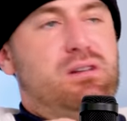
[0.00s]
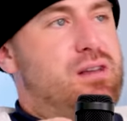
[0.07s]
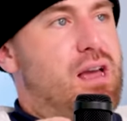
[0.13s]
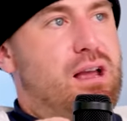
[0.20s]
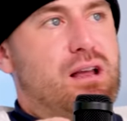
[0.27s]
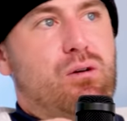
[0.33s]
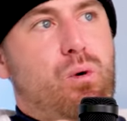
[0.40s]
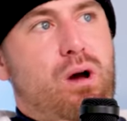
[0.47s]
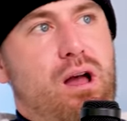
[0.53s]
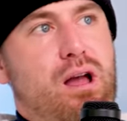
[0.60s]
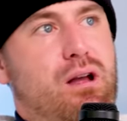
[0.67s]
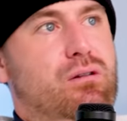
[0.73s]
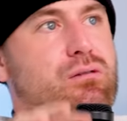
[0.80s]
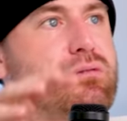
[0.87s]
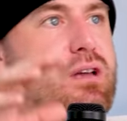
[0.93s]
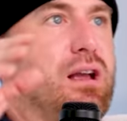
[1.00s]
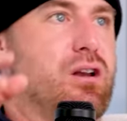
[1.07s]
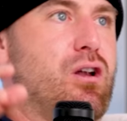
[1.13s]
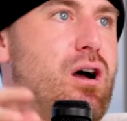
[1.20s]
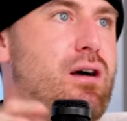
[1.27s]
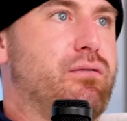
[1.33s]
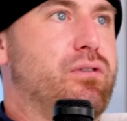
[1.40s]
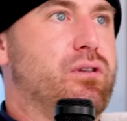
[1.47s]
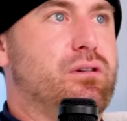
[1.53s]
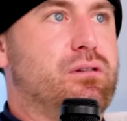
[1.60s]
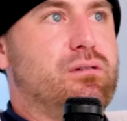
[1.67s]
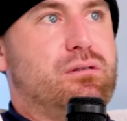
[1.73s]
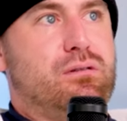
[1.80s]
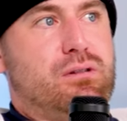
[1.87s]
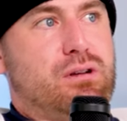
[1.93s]
you know be taken away or taken
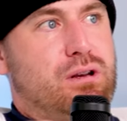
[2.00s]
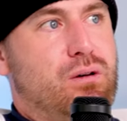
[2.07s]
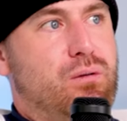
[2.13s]
off the